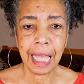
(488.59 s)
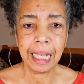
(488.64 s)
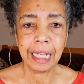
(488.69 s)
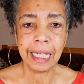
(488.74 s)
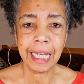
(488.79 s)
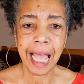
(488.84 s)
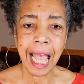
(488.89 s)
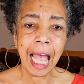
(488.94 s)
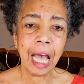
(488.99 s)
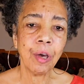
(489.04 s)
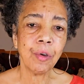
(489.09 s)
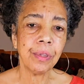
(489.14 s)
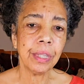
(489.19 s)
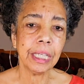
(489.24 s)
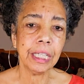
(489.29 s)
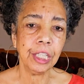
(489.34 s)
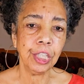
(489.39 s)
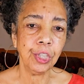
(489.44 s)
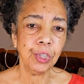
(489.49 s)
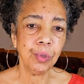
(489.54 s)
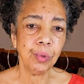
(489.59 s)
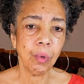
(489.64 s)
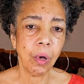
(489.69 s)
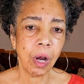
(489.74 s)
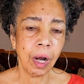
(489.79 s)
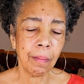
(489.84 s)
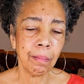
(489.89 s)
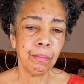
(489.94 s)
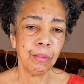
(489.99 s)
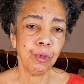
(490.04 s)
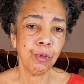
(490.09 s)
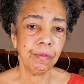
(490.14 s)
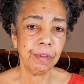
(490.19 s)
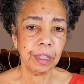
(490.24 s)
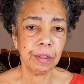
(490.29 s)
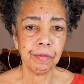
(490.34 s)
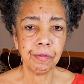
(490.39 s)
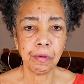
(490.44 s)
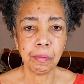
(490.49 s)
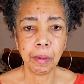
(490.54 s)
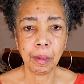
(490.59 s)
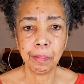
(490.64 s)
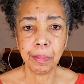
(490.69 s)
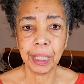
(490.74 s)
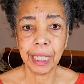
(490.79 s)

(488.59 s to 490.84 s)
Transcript: And now that you are moving from a